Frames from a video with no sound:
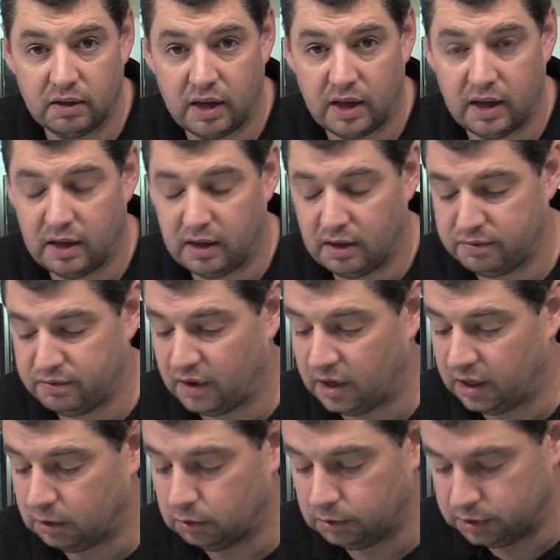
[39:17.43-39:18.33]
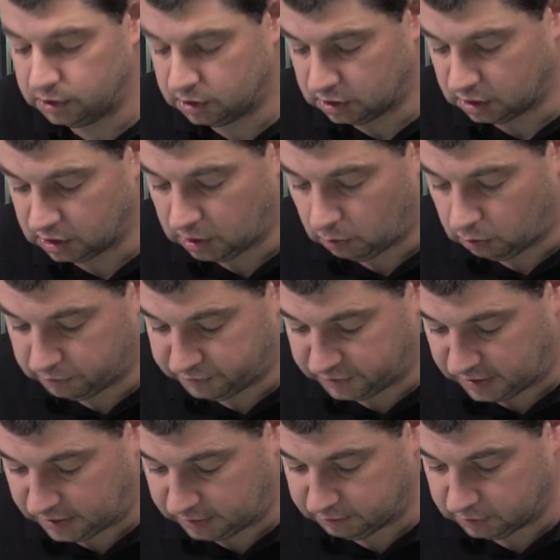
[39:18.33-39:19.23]
uh, a, file and you can go off
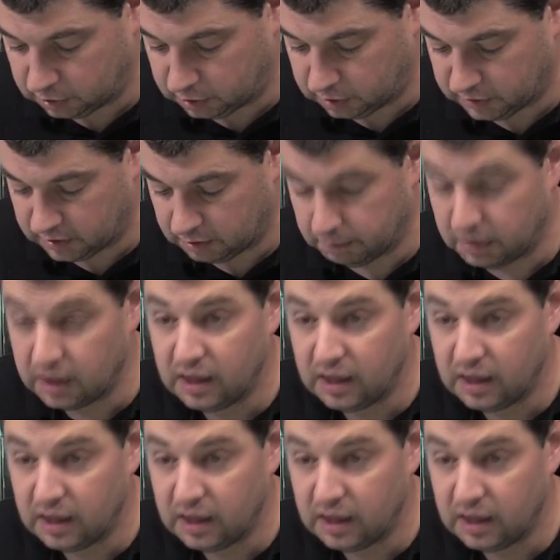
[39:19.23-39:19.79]
and have a look at them.